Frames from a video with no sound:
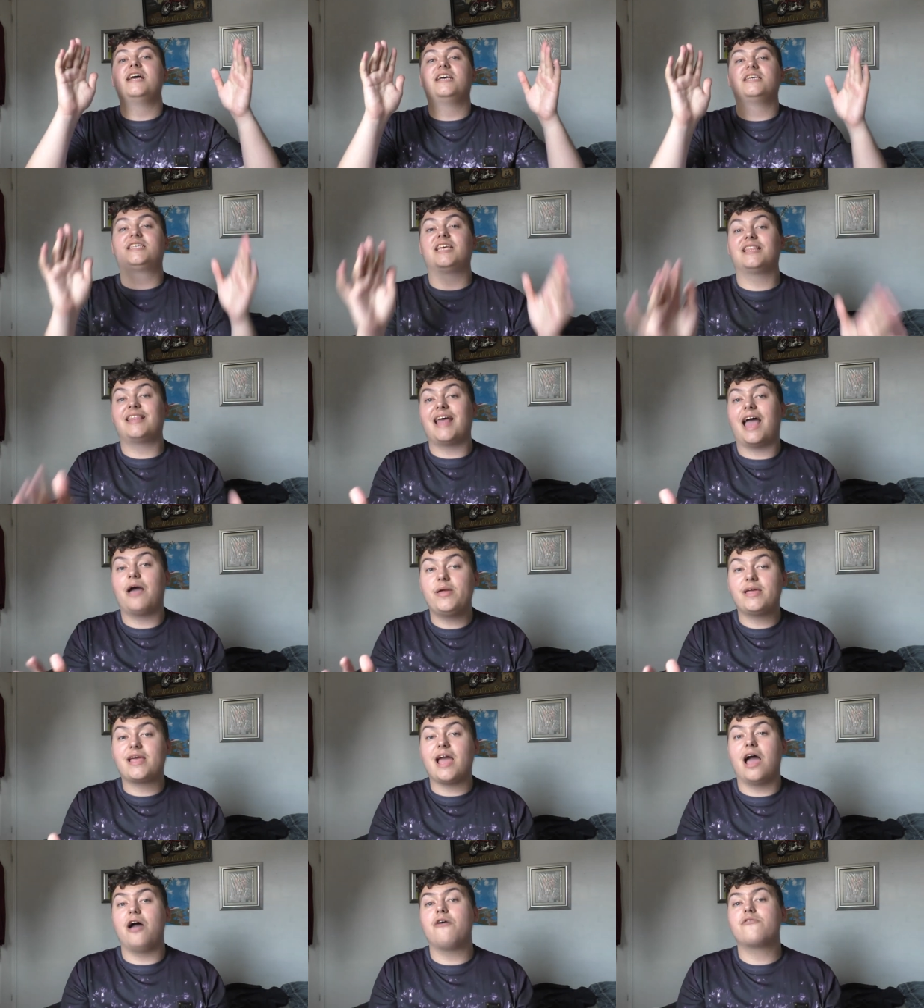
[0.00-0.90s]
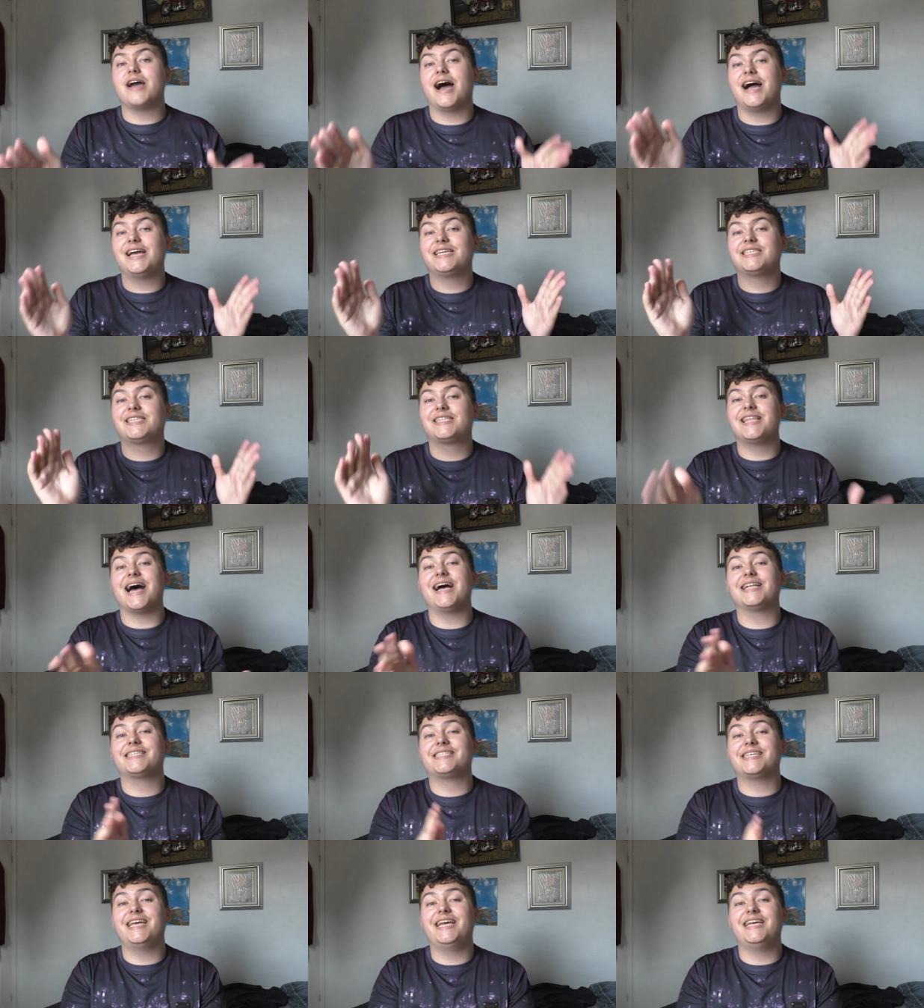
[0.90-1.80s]
so there we go, guys.
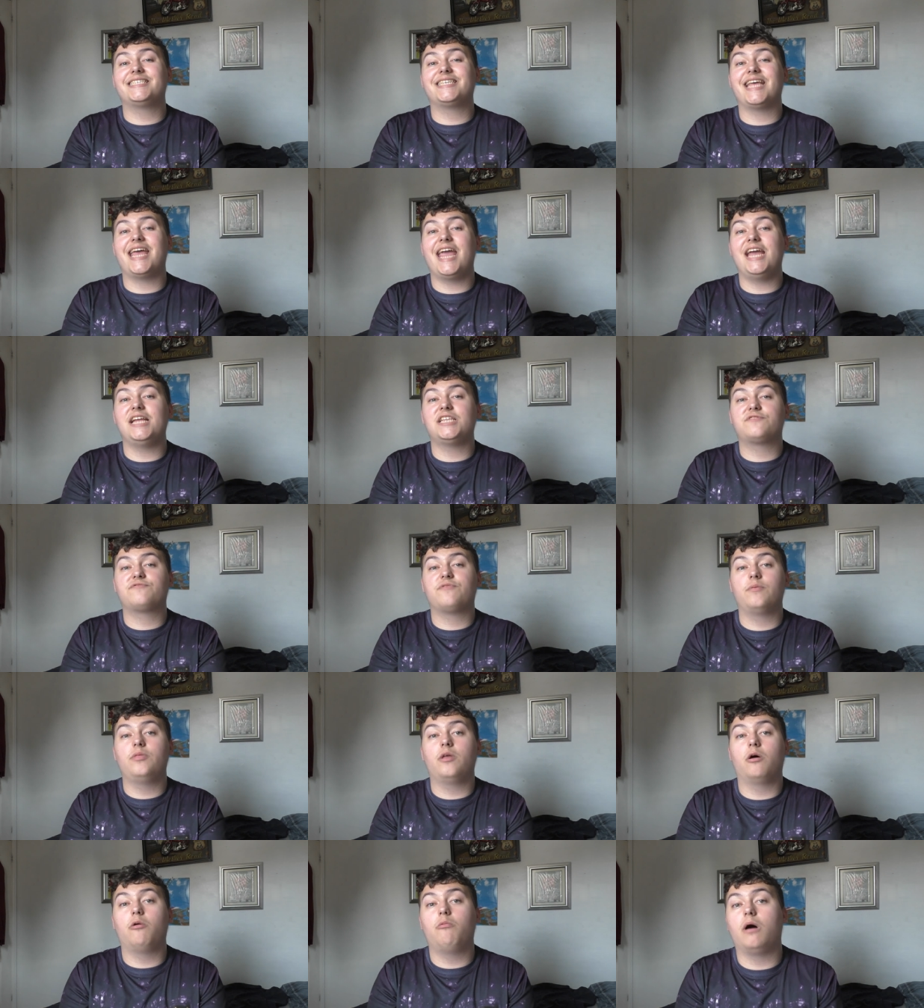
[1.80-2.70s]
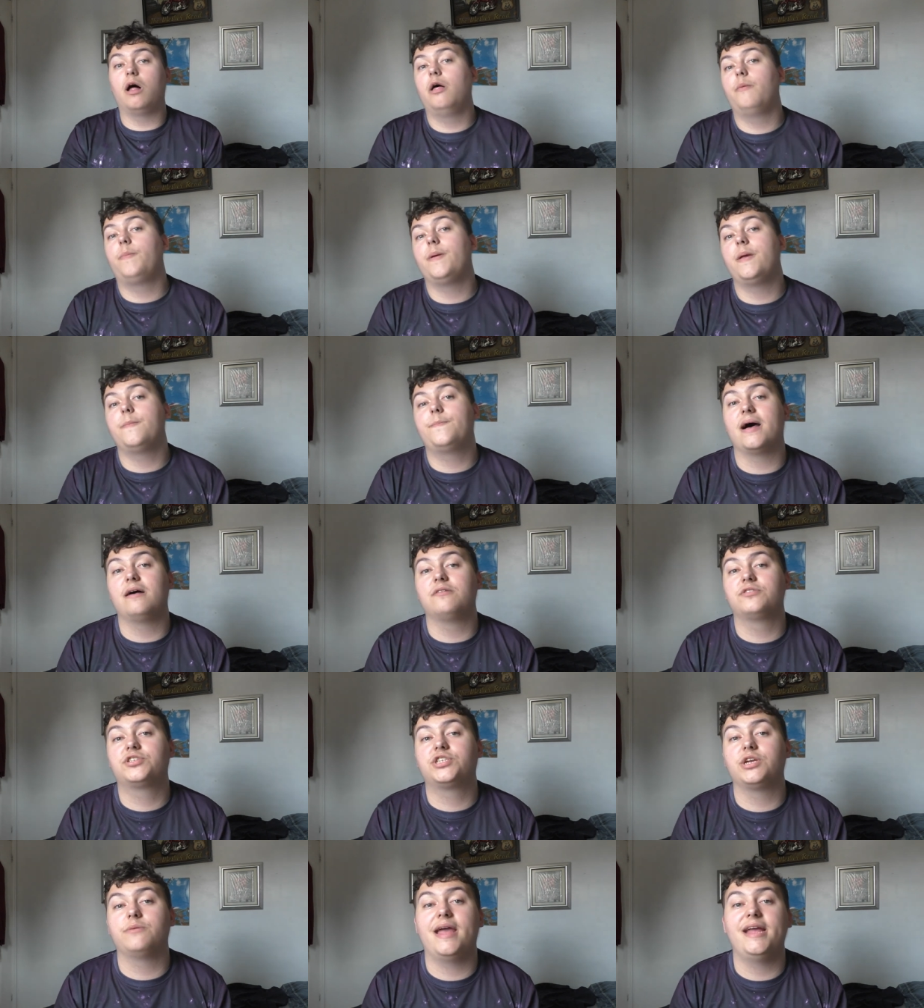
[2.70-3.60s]
That is it from the Walibi
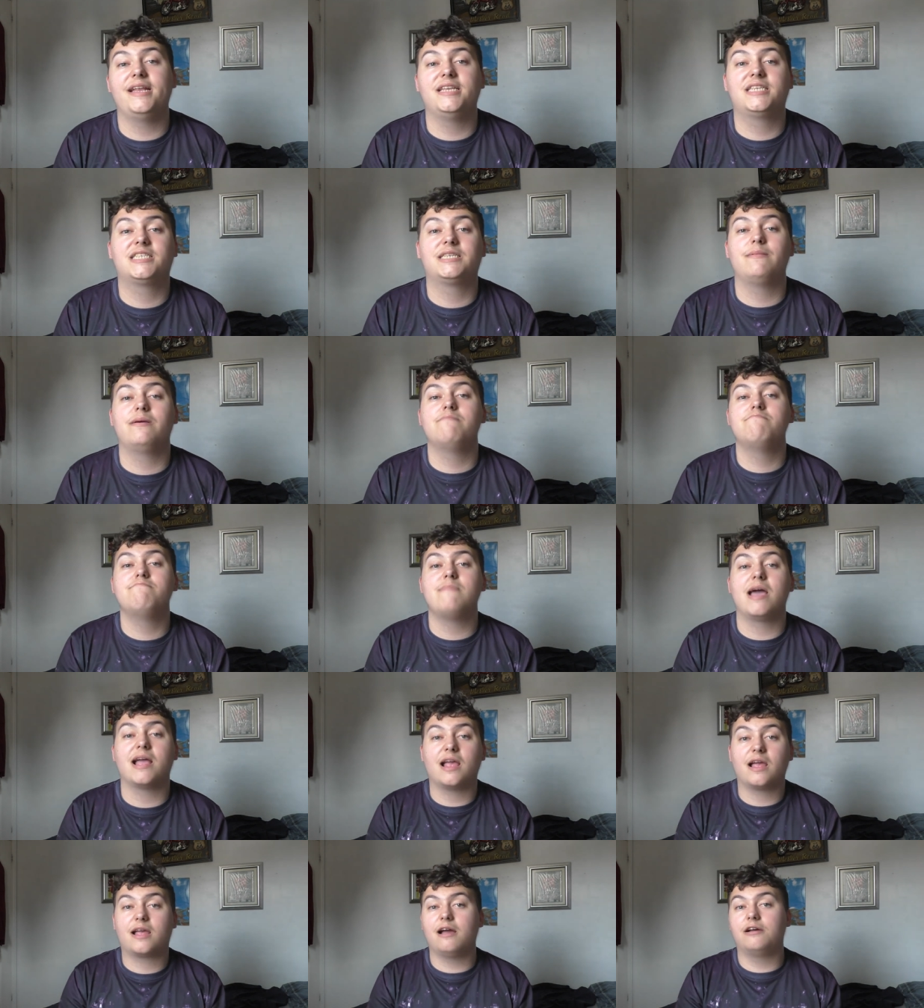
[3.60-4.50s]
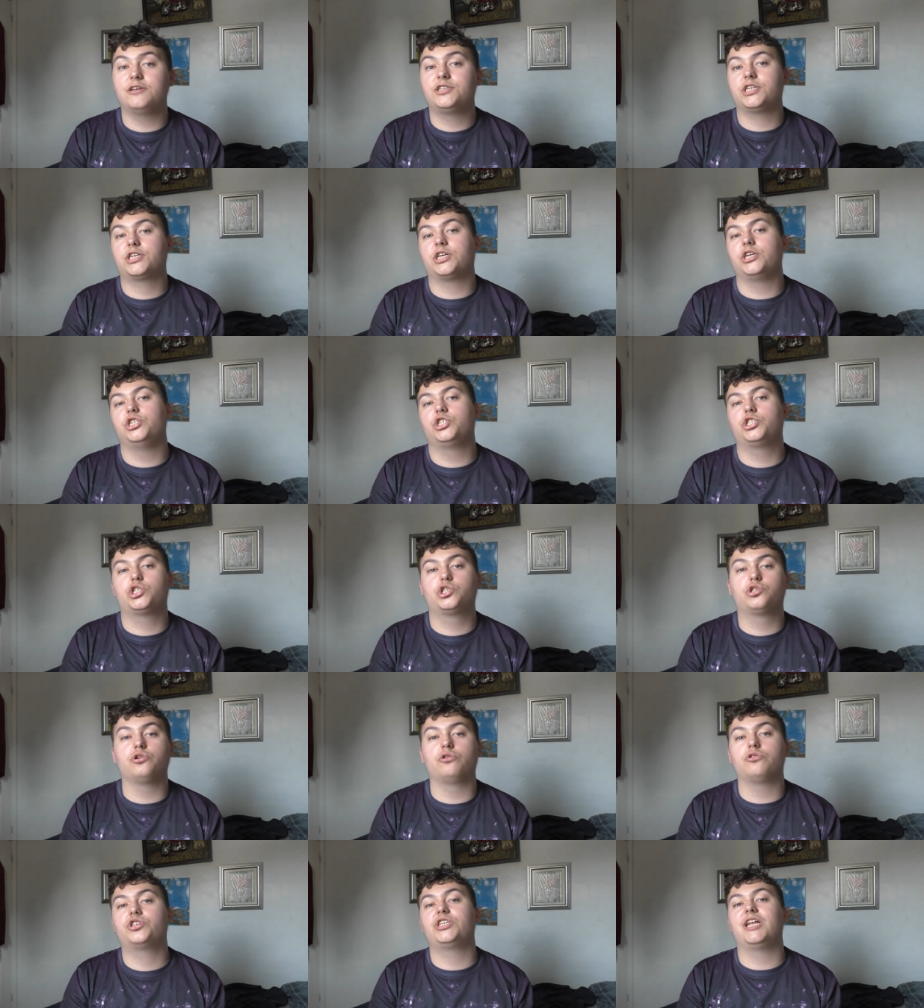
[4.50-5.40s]
Belgium Intamin Mega Coaster
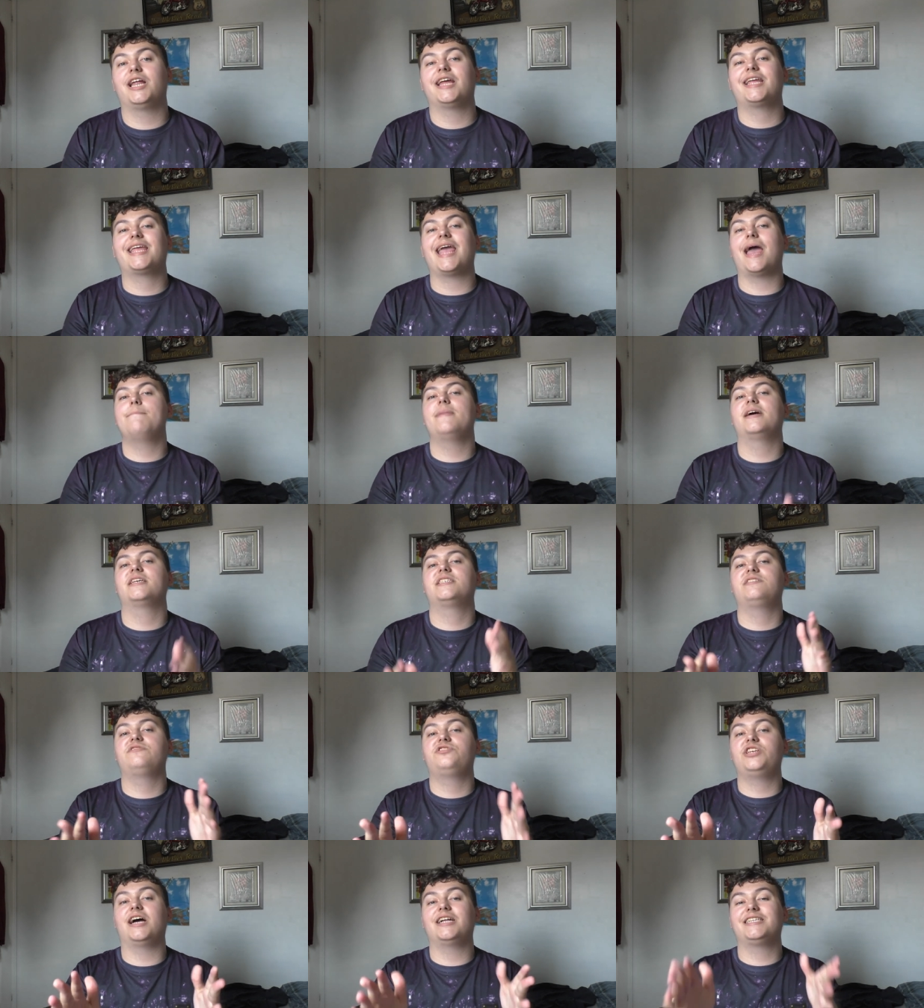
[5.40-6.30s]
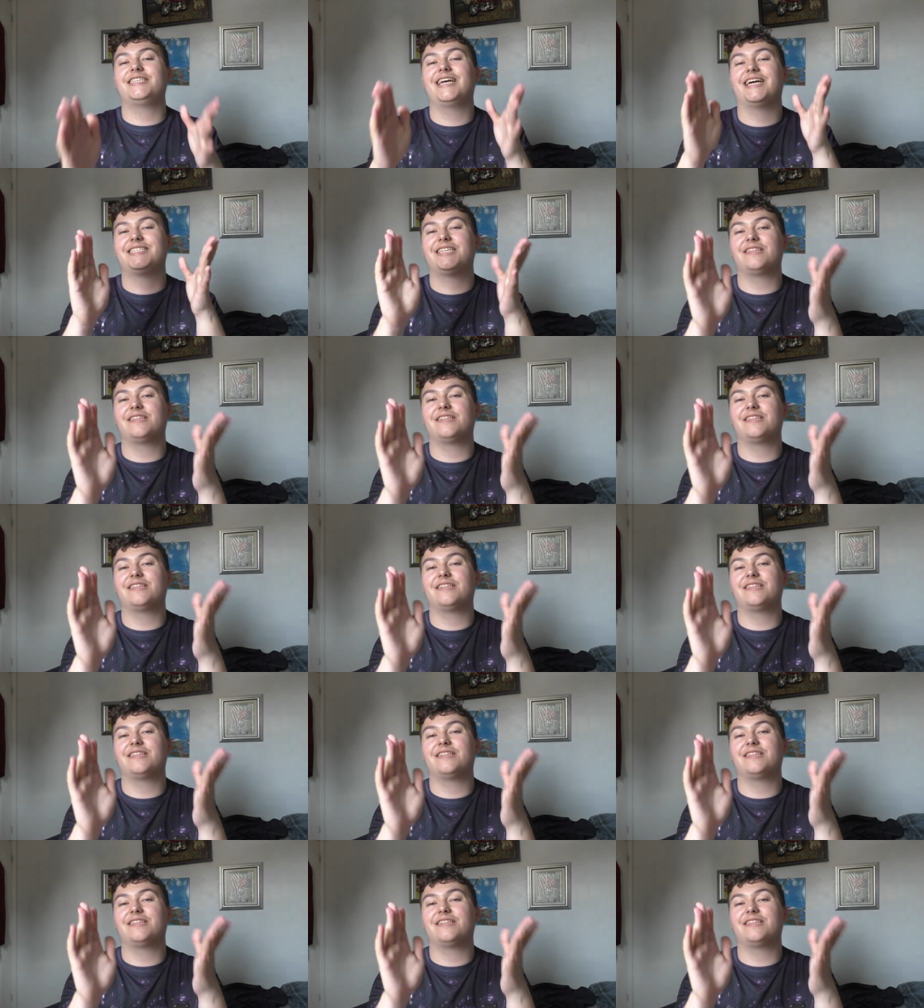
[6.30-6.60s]
Construction. Again, massive shout out